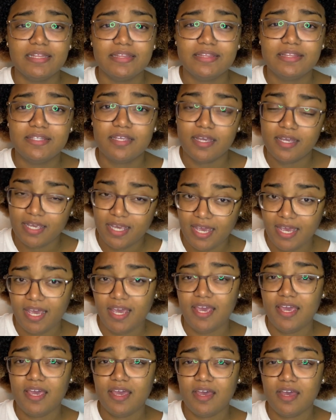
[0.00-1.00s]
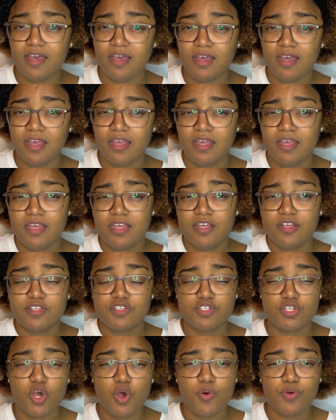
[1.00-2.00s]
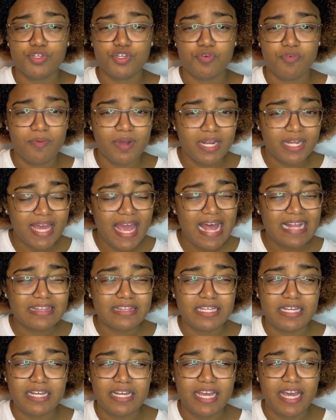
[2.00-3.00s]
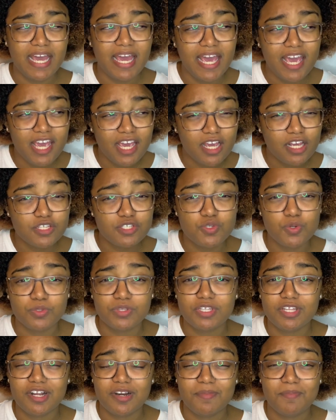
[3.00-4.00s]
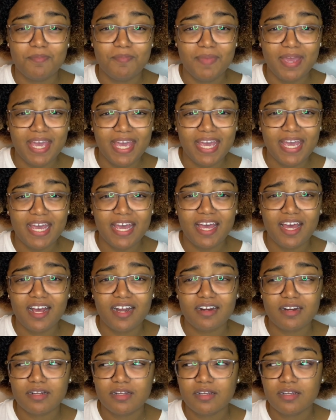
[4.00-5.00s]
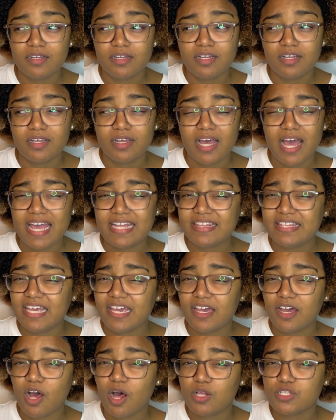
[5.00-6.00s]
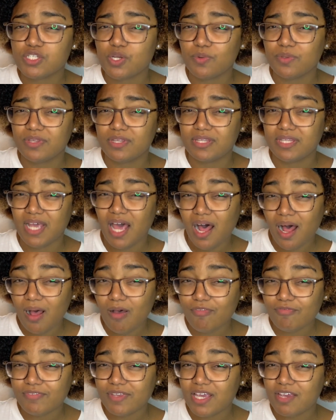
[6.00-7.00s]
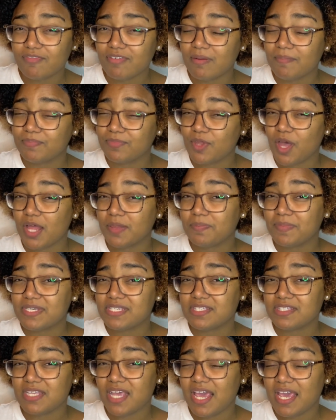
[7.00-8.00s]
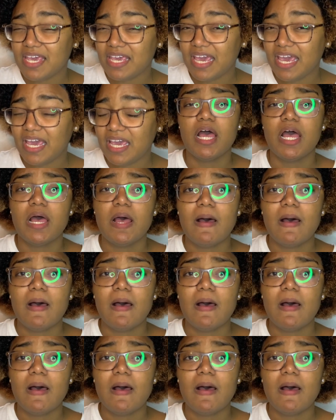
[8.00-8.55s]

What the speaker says: The Hague, so you will get The Hague, Zoetermeer, I think also Delft, if I'm not mistaken.